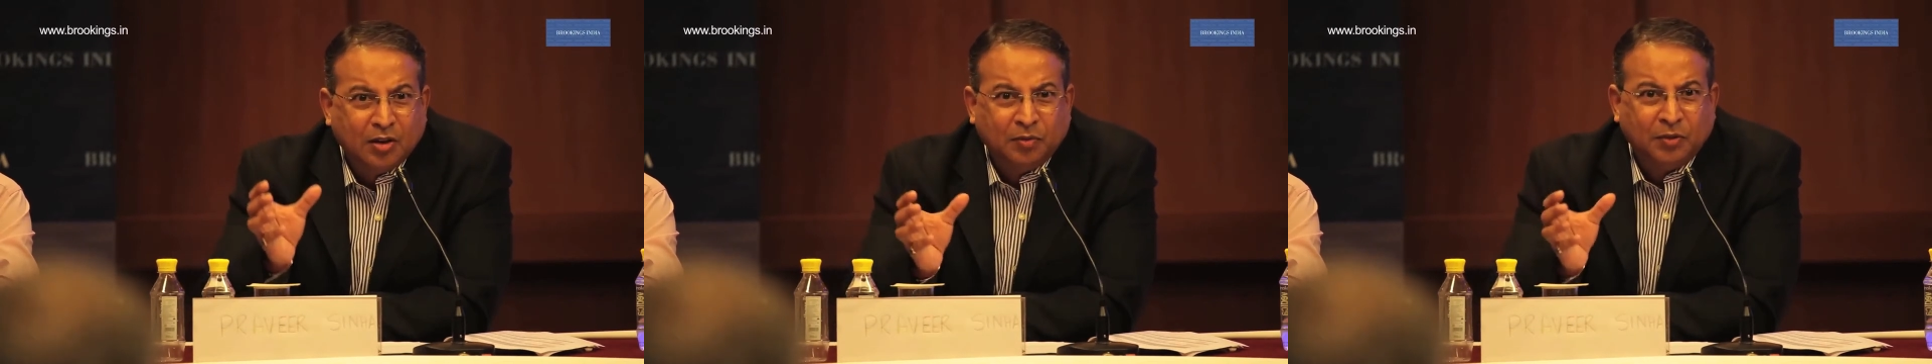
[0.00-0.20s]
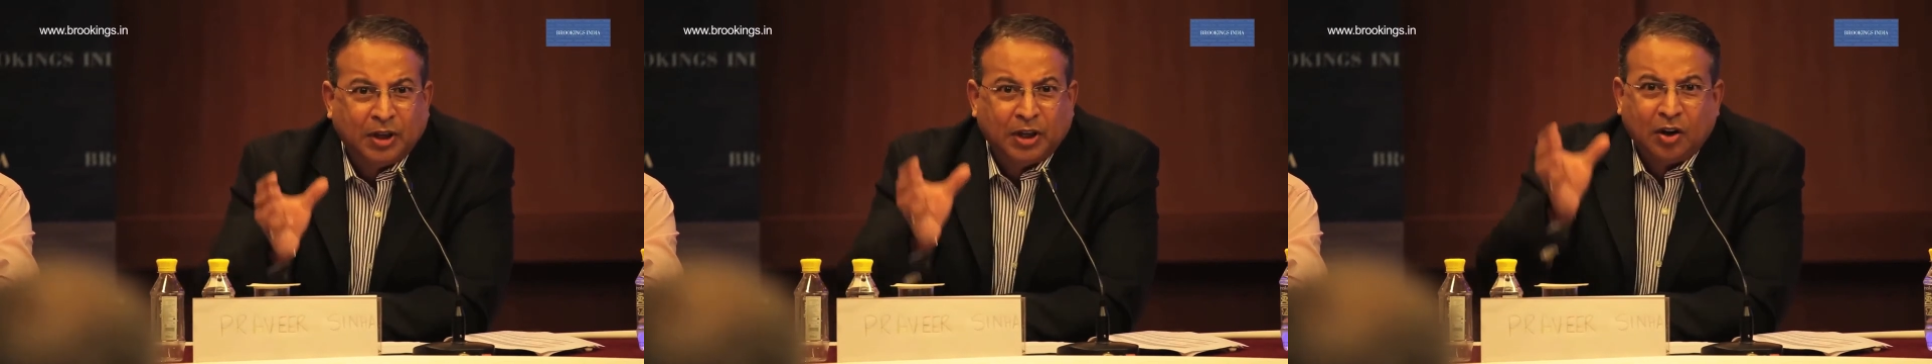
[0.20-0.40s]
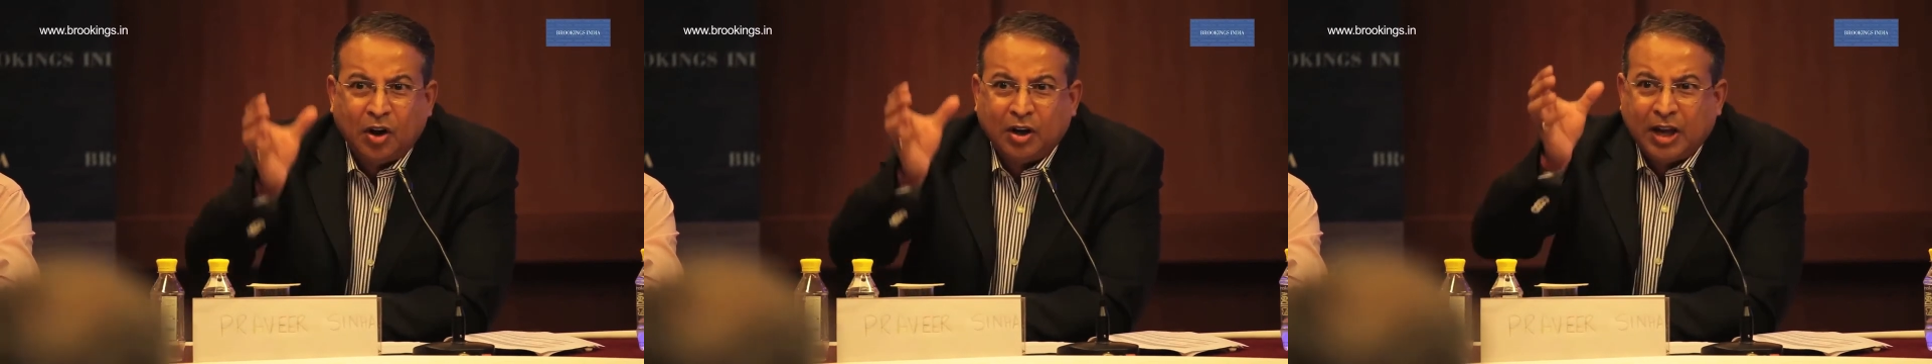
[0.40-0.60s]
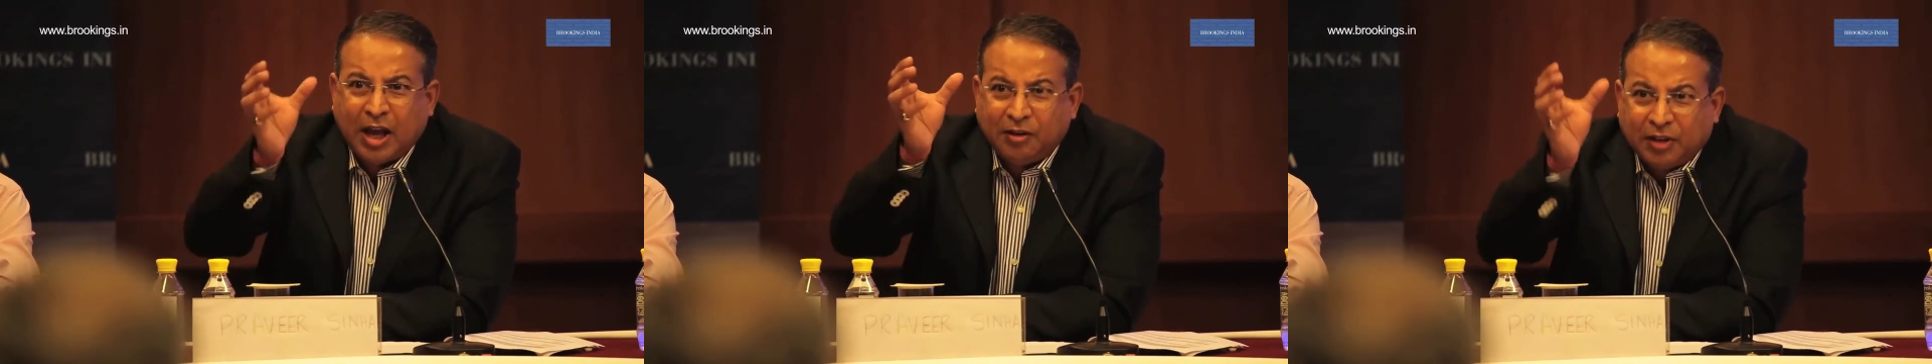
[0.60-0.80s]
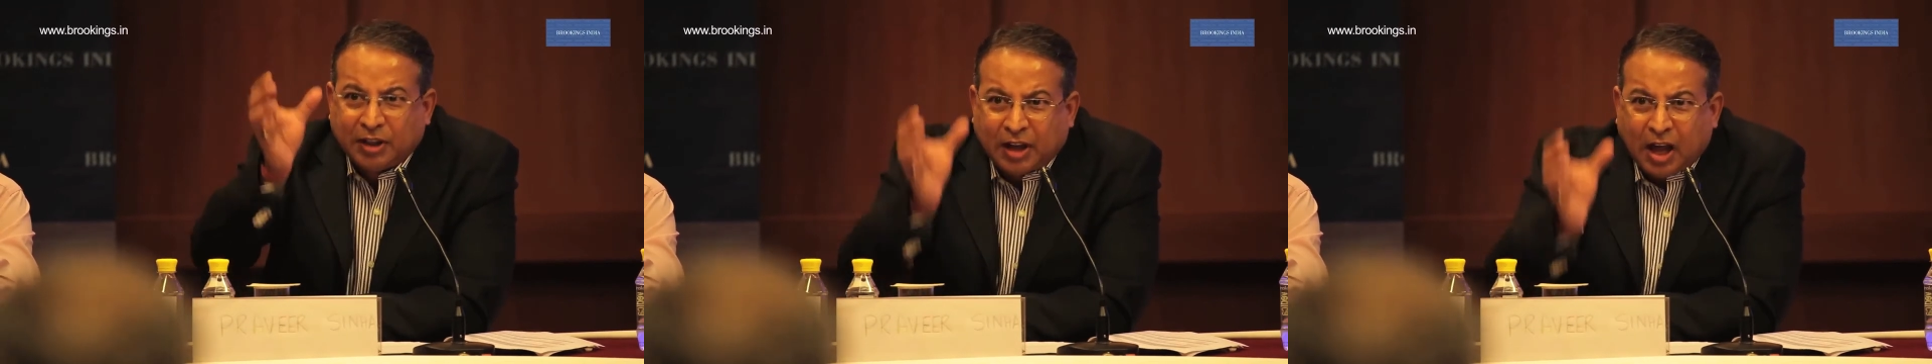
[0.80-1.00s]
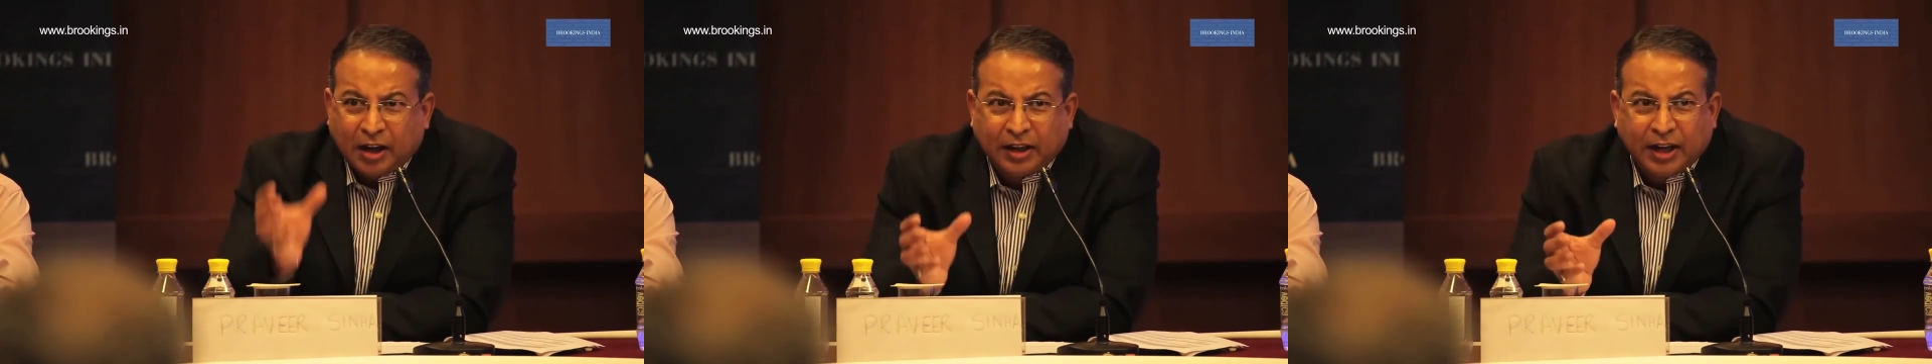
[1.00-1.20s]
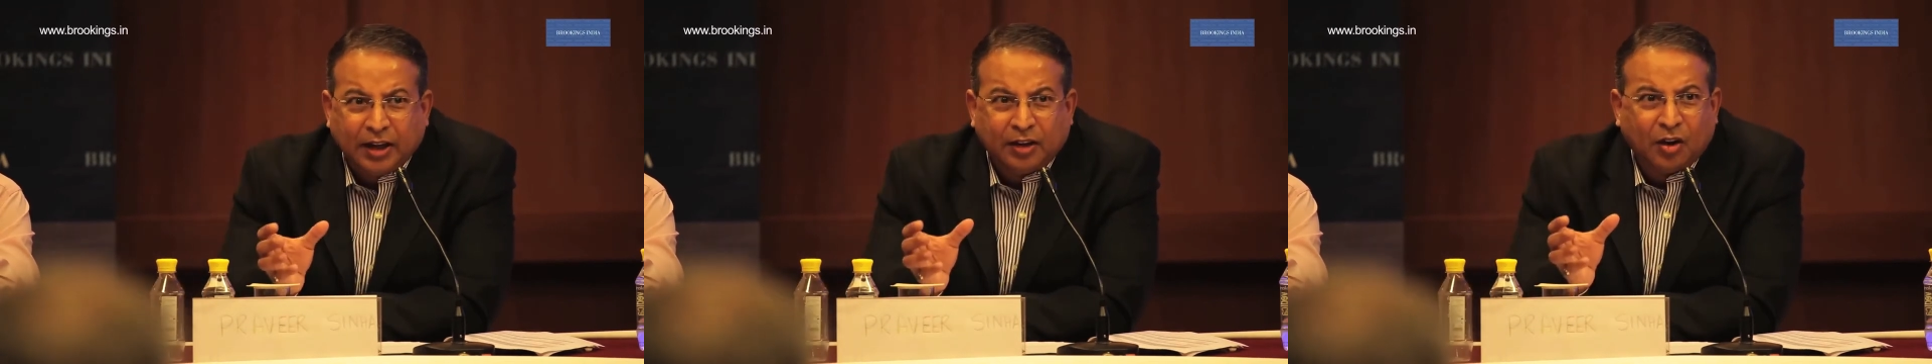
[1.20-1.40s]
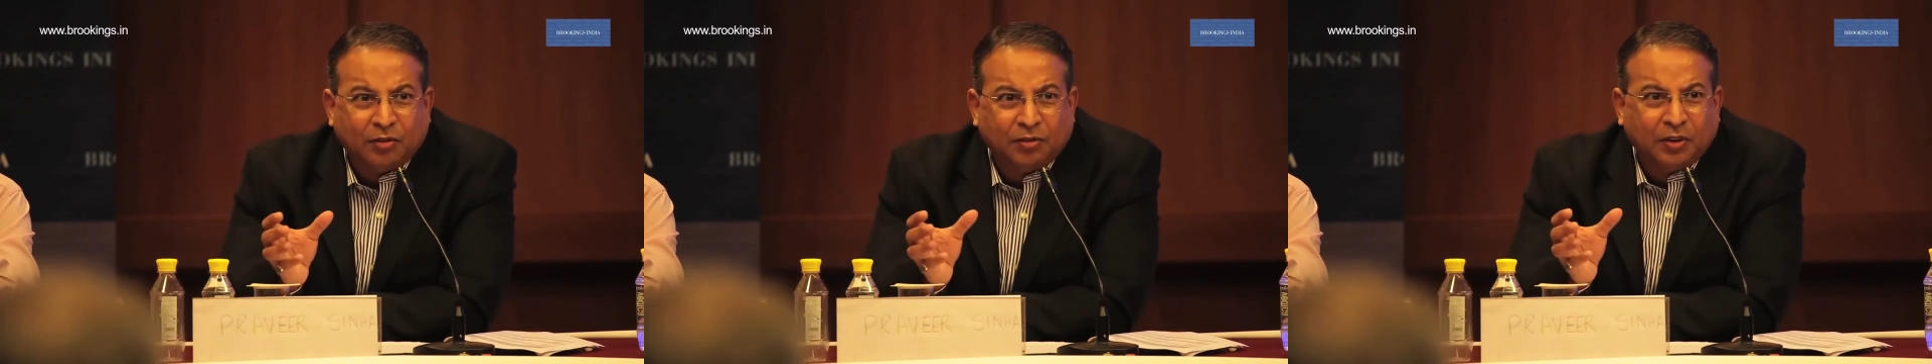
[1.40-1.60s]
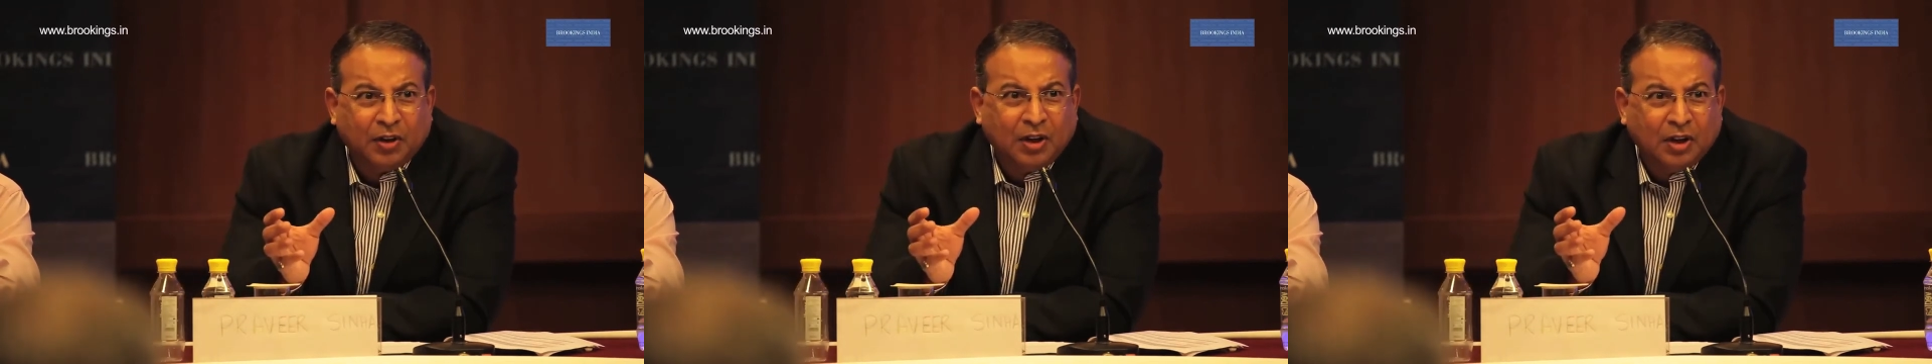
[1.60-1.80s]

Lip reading: We cannot have a target of